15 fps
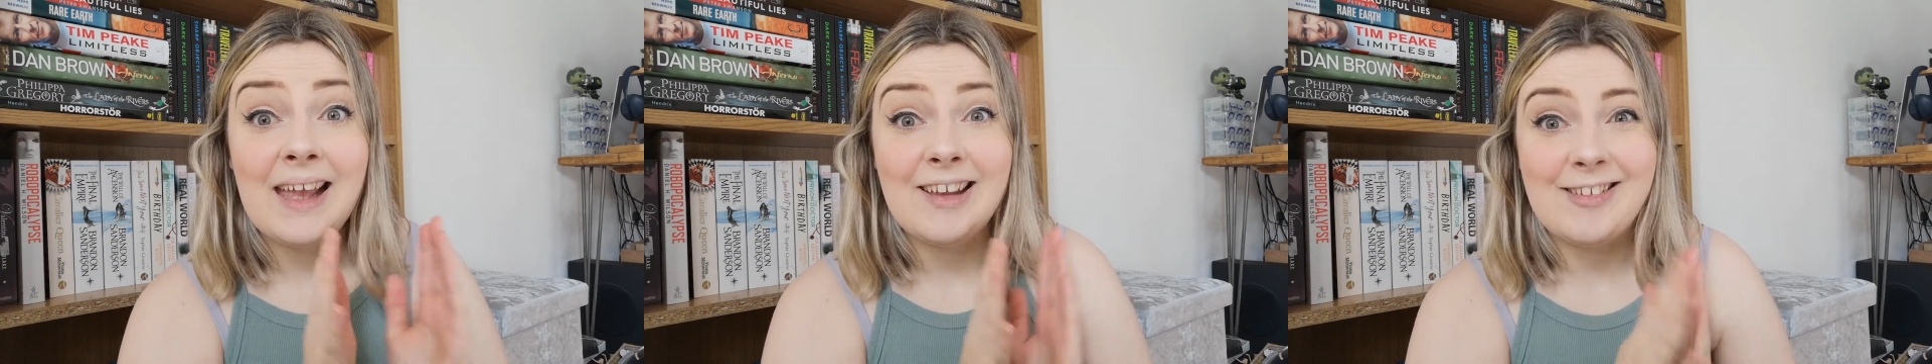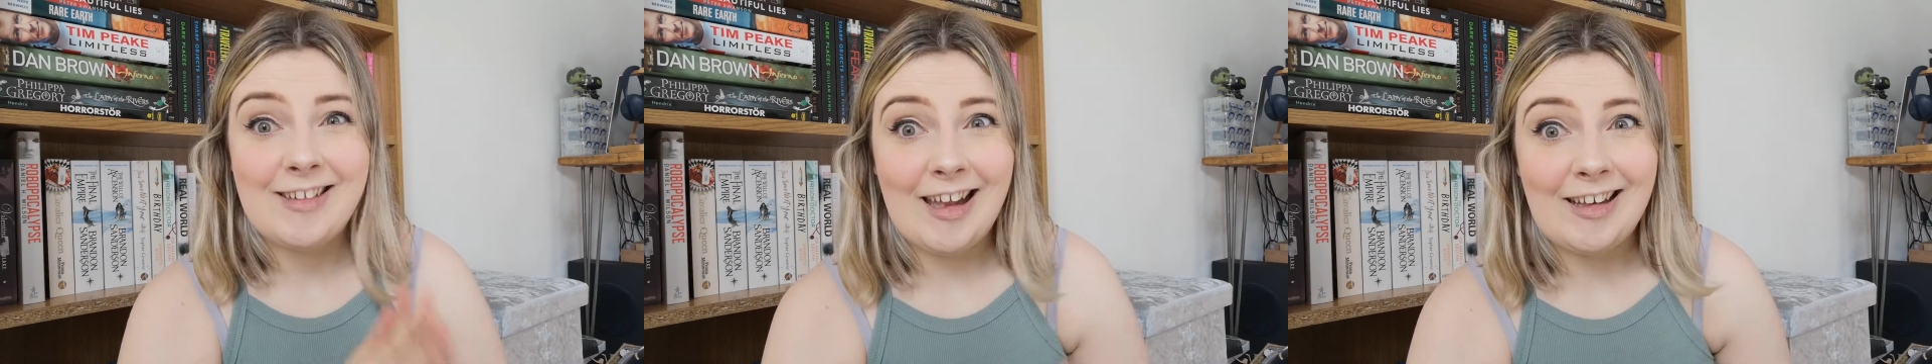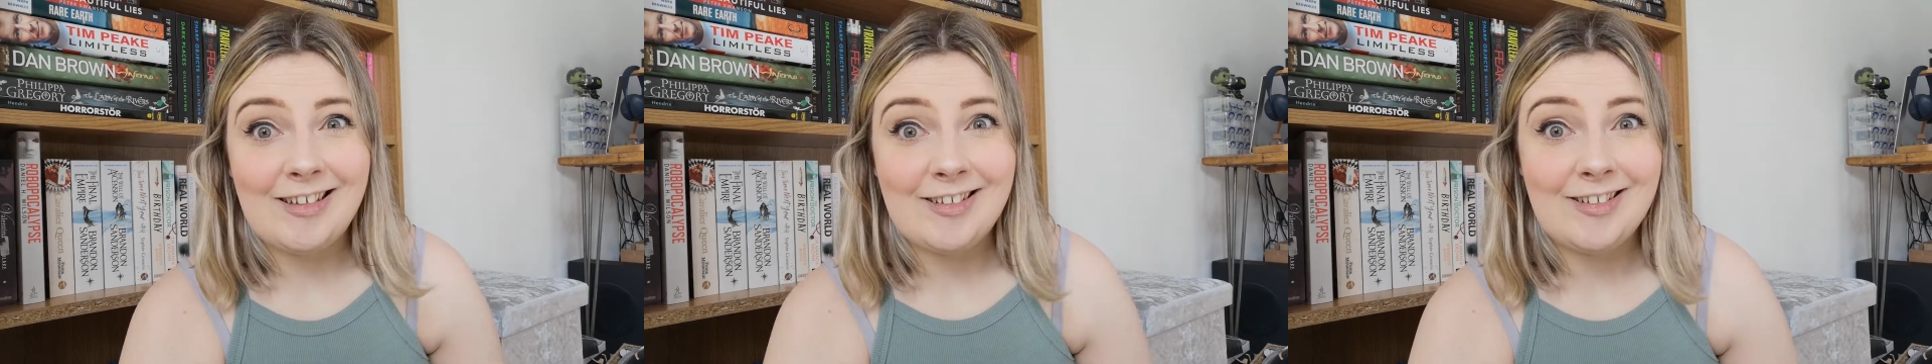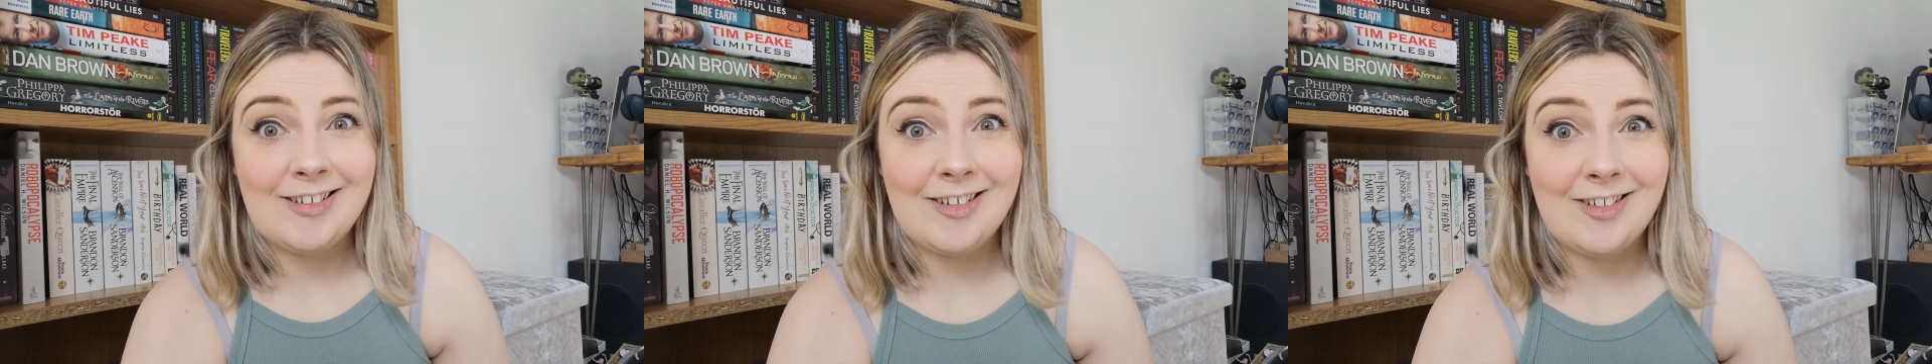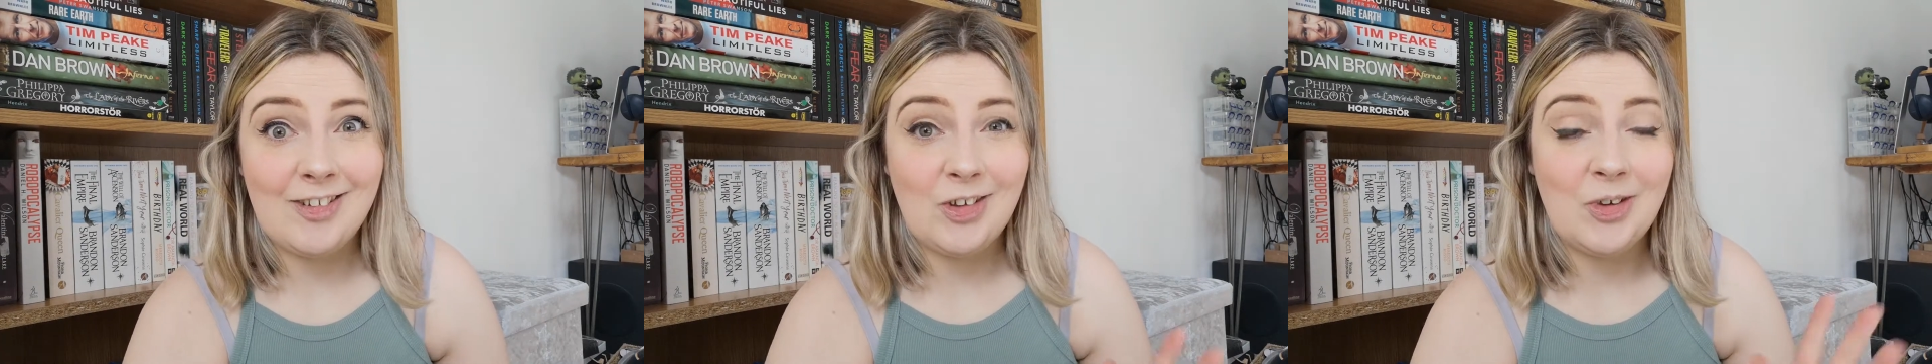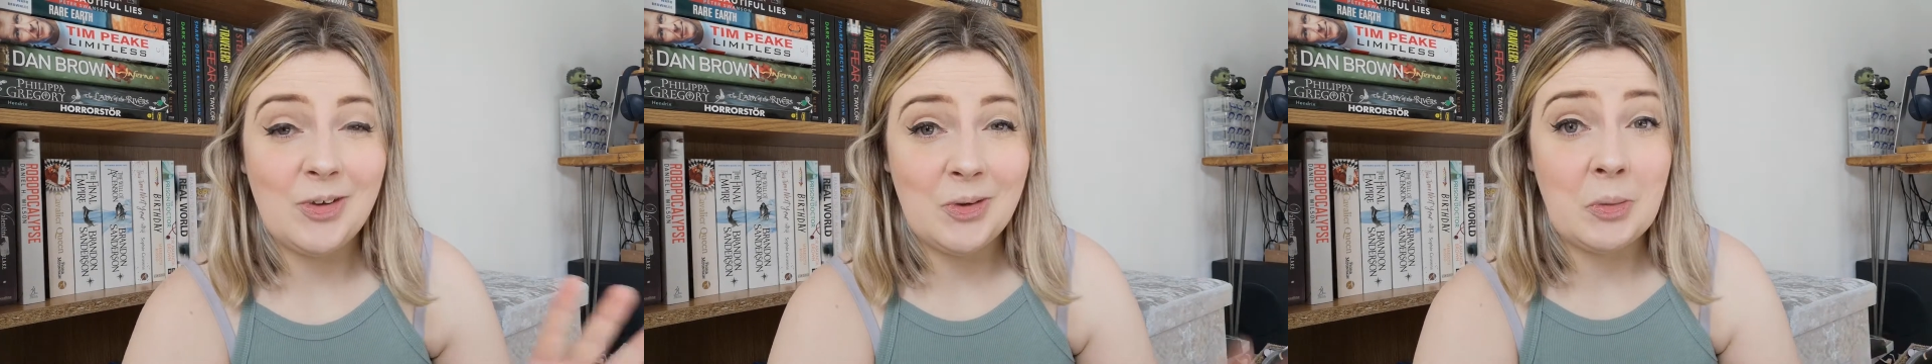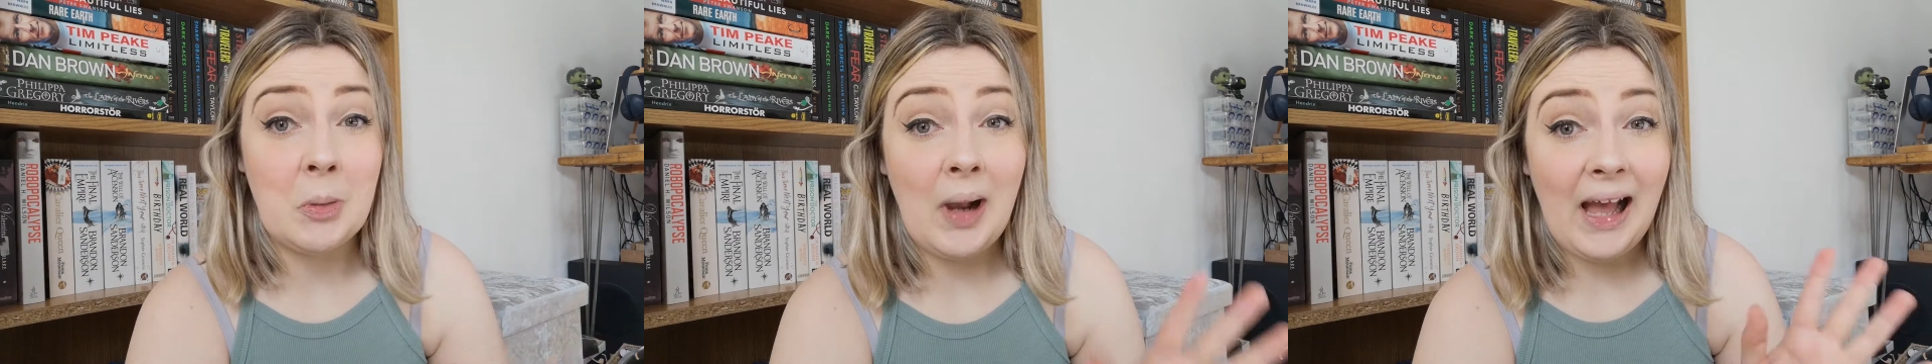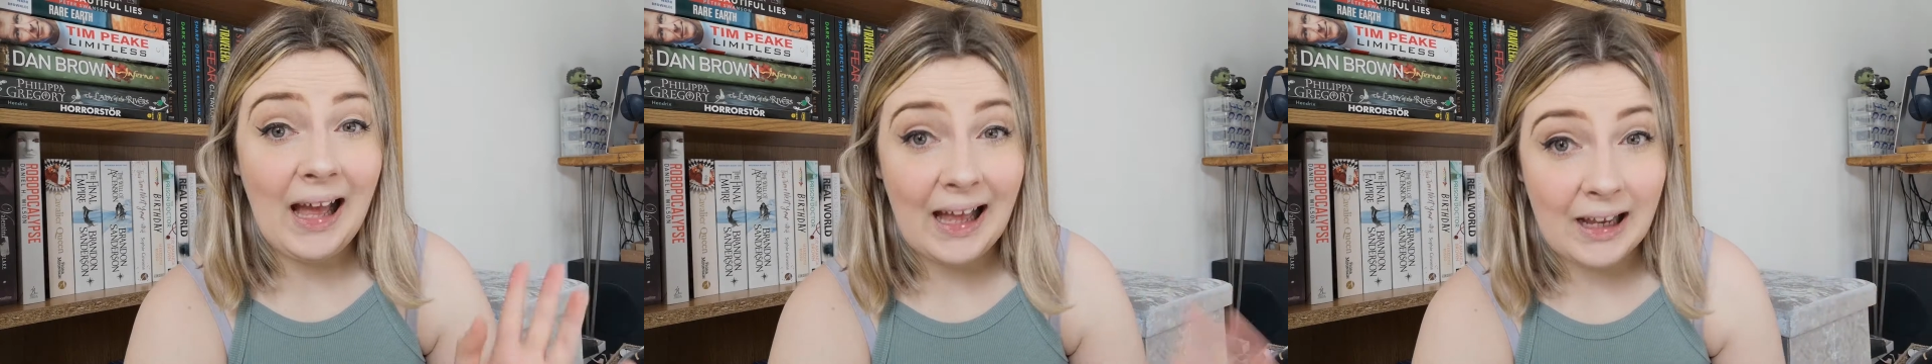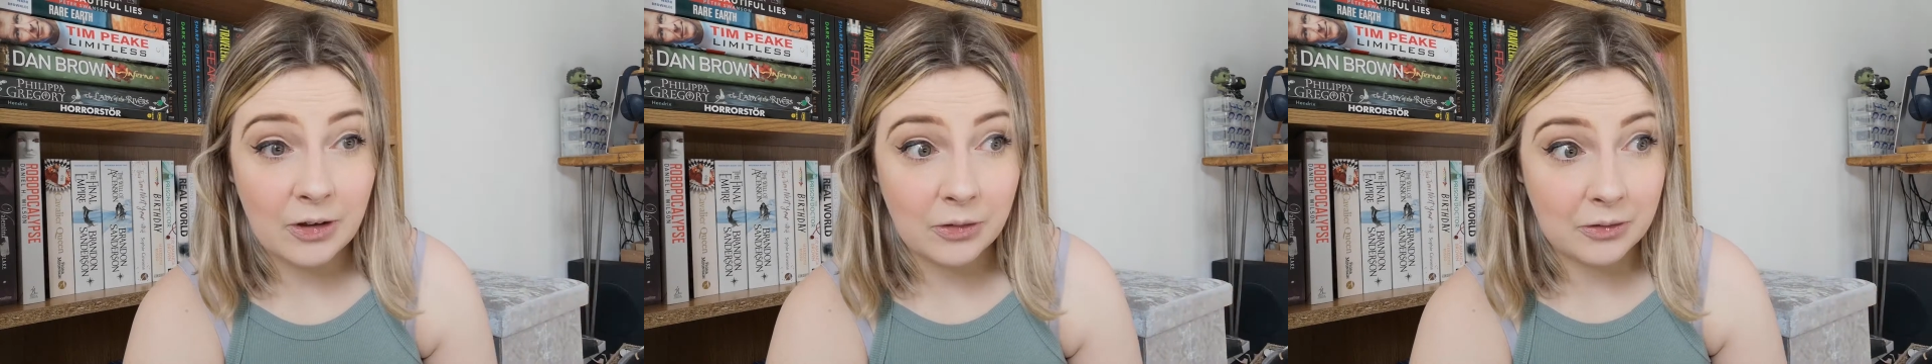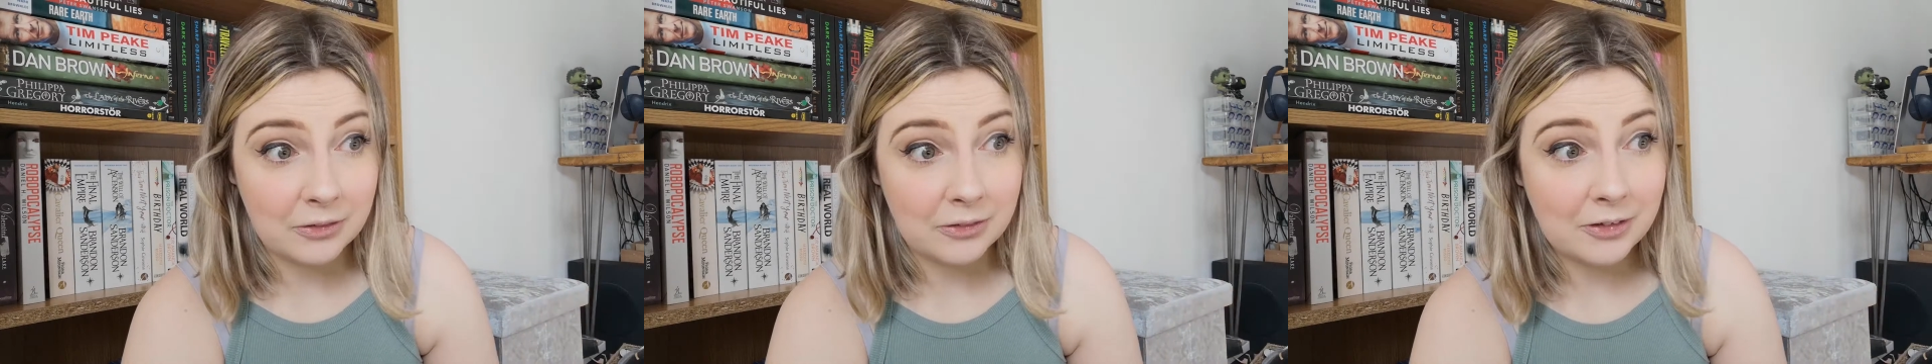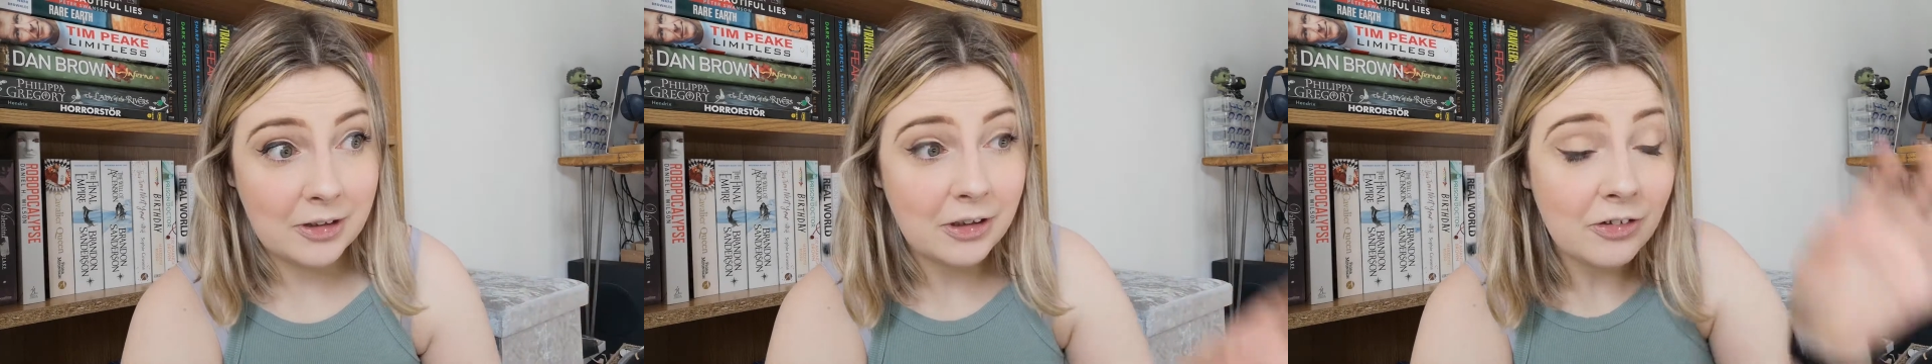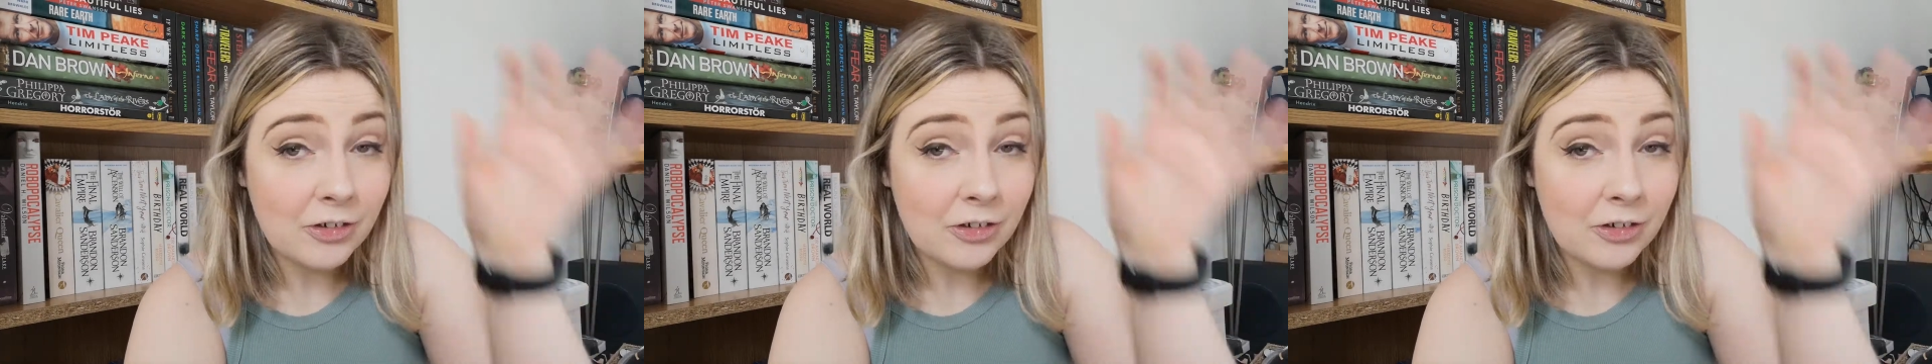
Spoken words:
tend to hang on